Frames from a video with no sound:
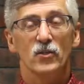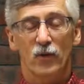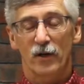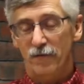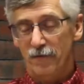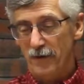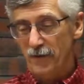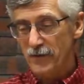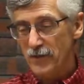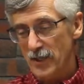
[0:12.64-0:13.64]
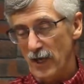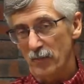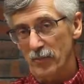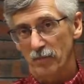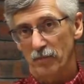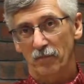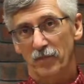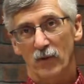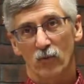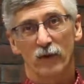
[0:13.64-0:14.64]
our fifth step,
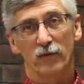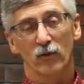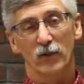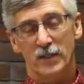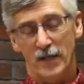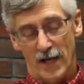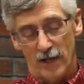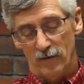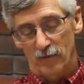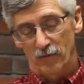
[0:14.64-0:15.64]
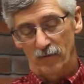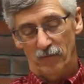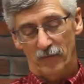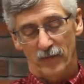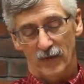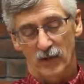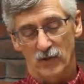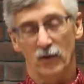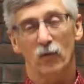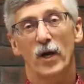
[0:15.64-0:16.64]
we've looked at,
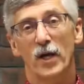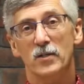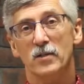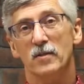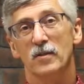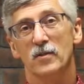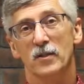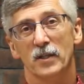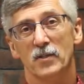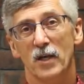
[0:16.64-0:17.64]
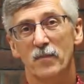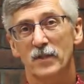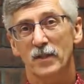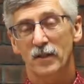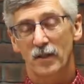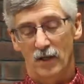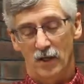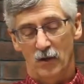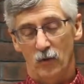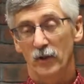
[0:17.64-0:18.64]
is it a waste? Is it exempted?
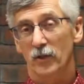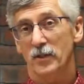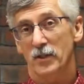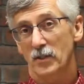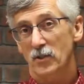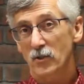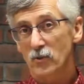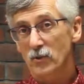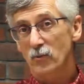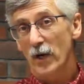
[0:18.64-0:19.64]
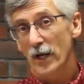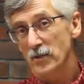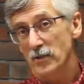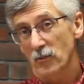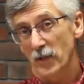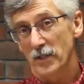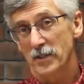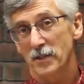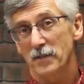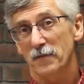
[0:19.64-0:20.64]
We looked at two ways to
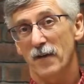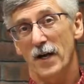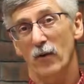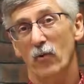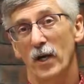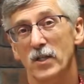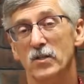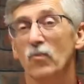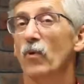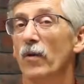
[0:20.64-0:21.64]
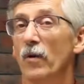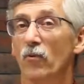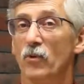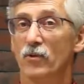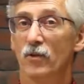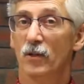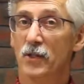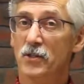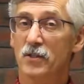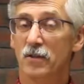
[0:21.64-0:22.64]
identify a waste, whether it was
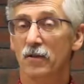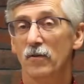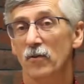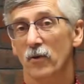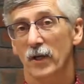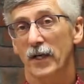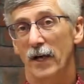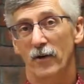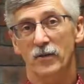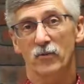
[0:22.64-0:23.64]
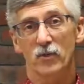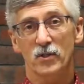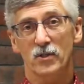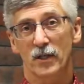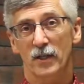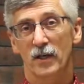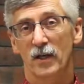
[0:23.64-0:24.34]
listed or characteristic.